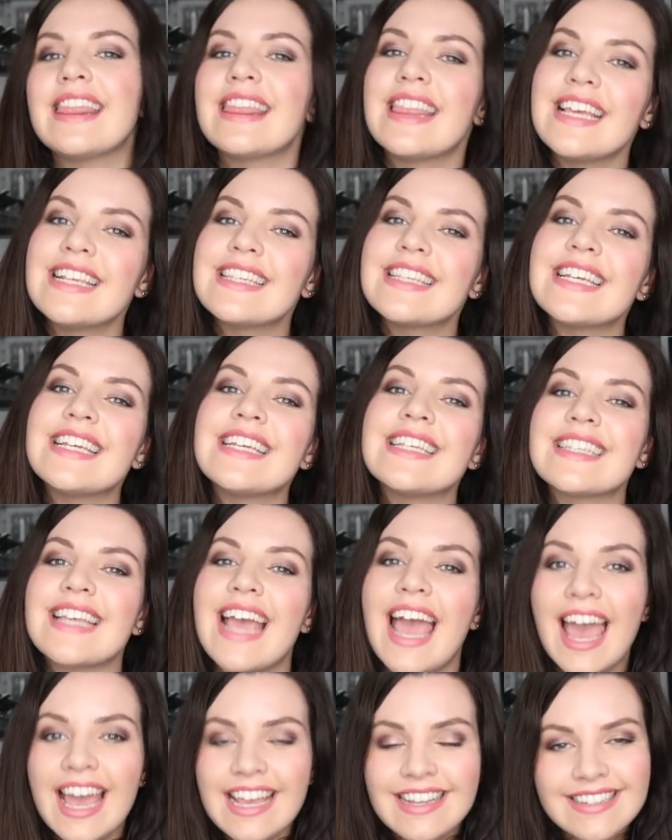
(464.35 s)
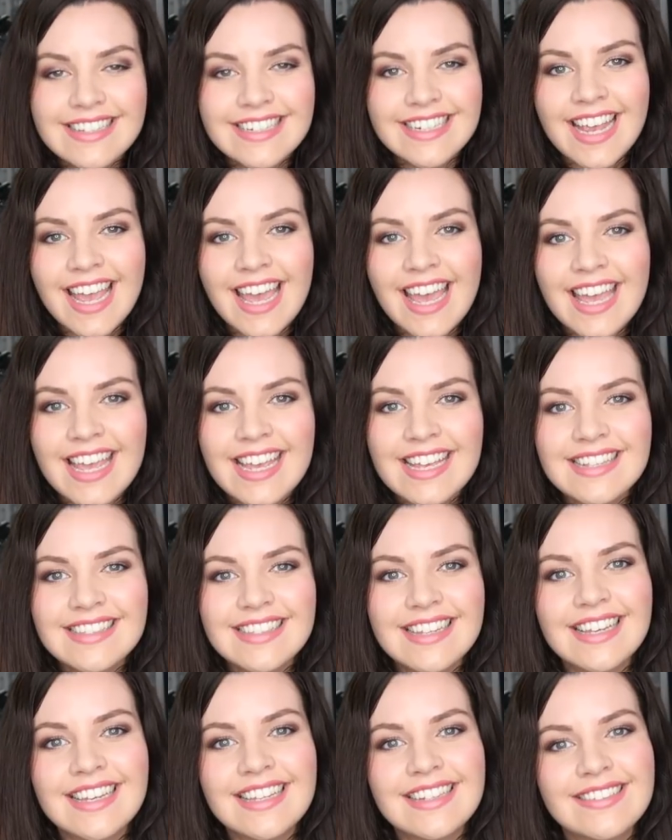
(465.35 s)
This is
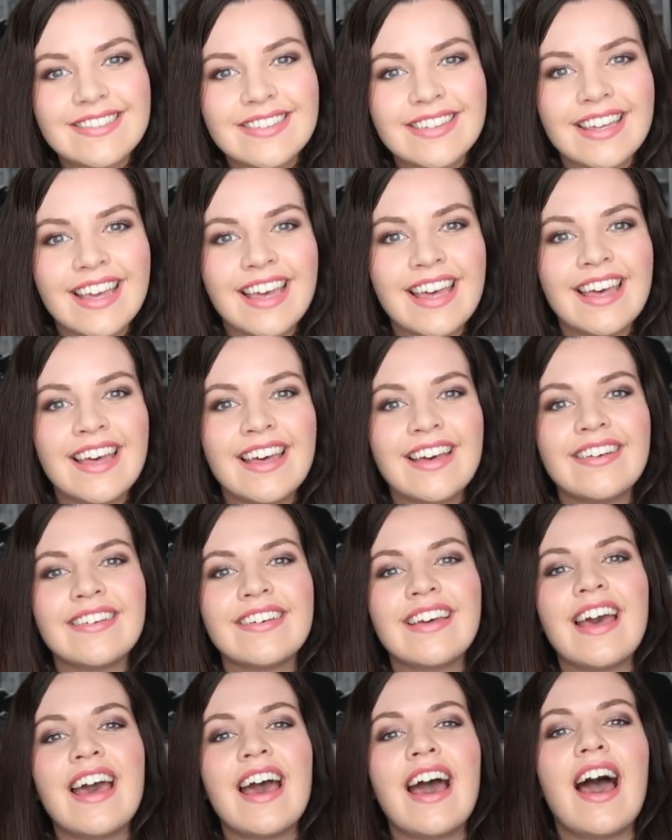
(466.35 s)
SJ's little girl.